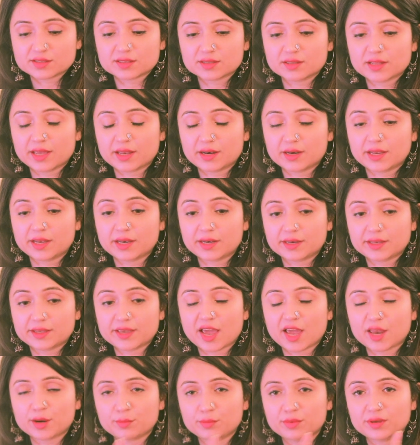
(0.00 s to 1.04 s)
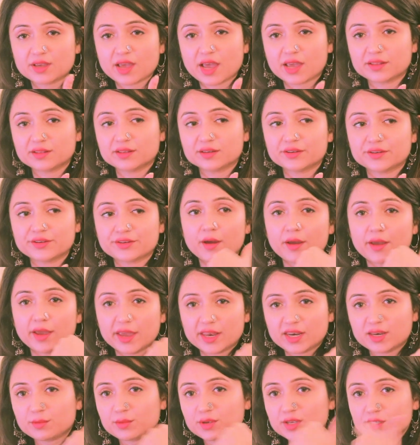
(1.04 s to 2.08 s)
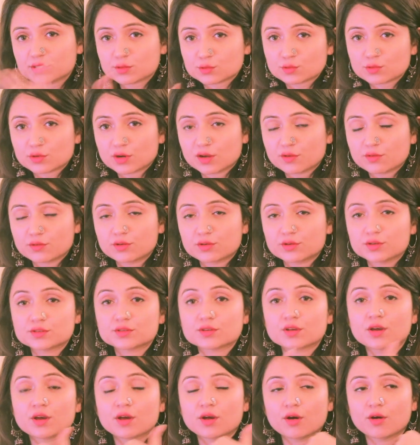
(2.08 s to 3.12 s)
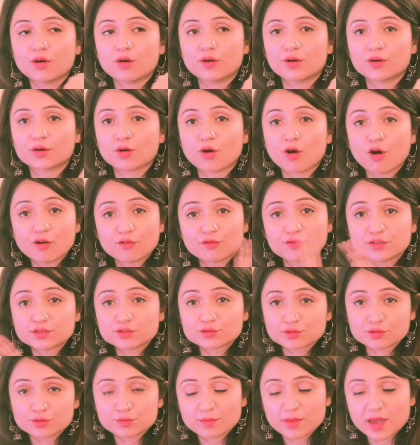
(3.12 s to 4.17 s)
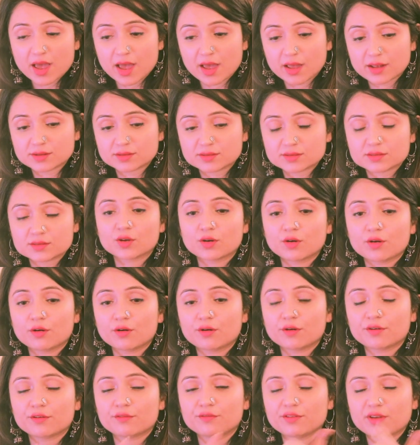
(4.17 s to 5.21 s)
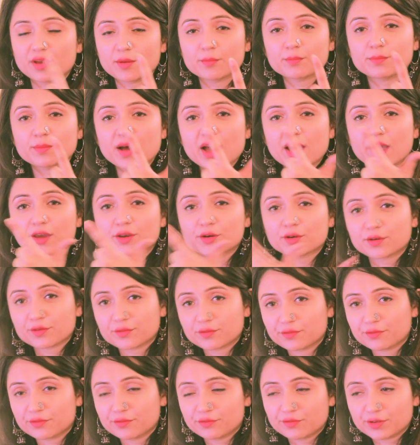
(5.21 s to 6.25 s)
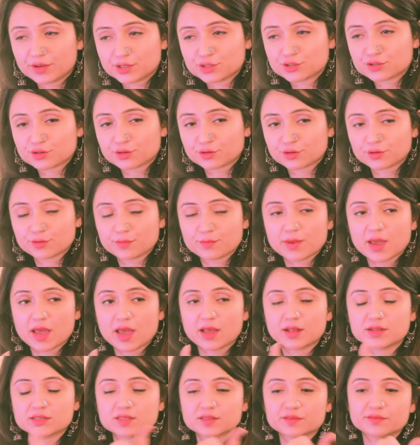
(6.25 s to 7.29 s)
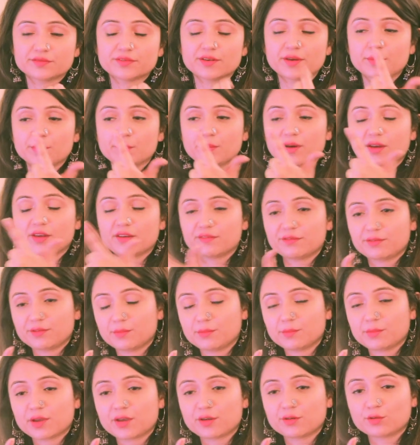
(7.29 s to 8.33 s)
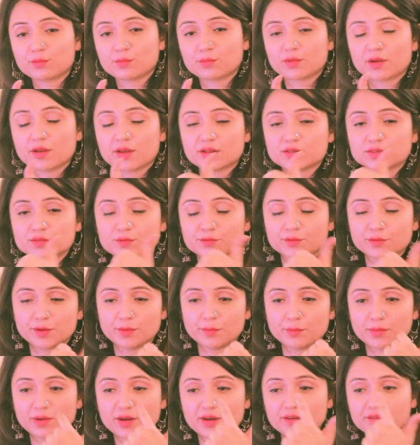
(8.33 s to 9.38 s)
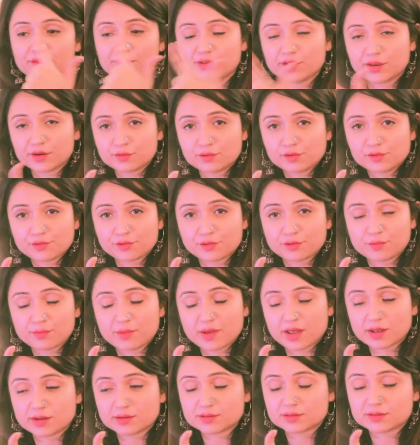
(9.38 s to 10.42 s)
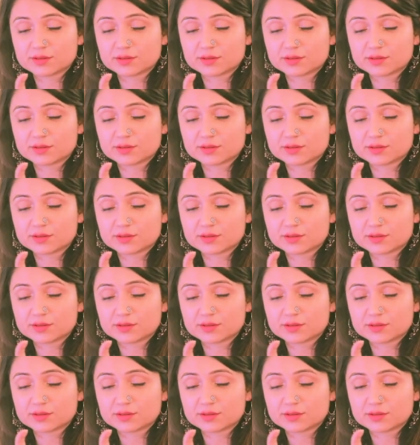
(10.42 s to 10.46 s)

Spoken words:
then it can be either enemies to lovers or office romance or vampire or witch romance, or vampire romance, or vampire werewolf romance,